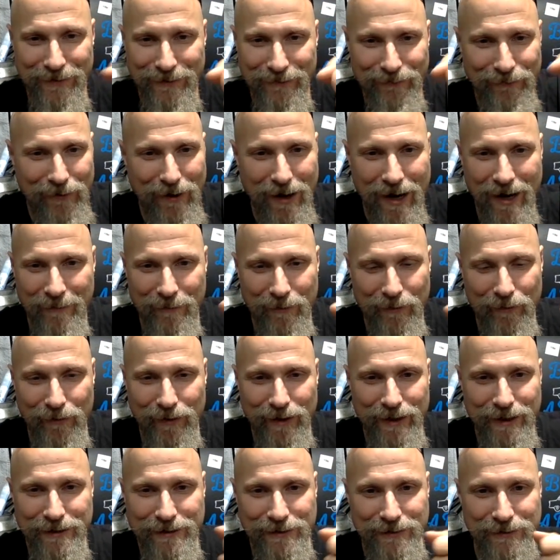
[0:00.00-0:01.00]
rhyme or
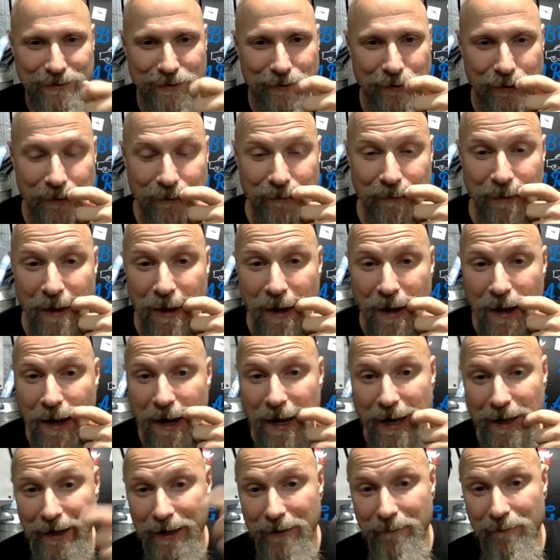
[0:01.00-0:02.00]
reason to it.
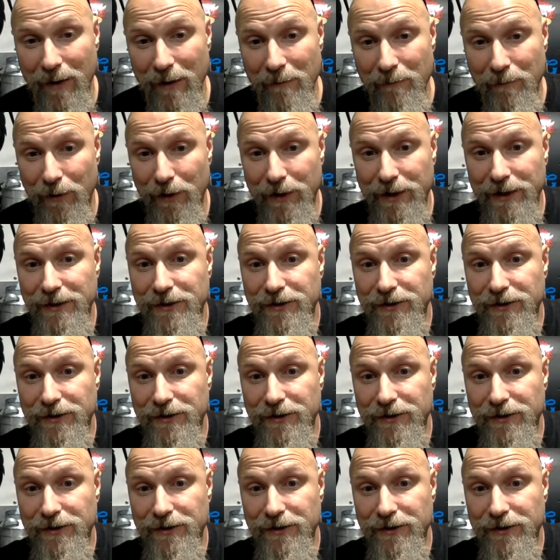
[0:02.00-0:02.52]
And then my buddy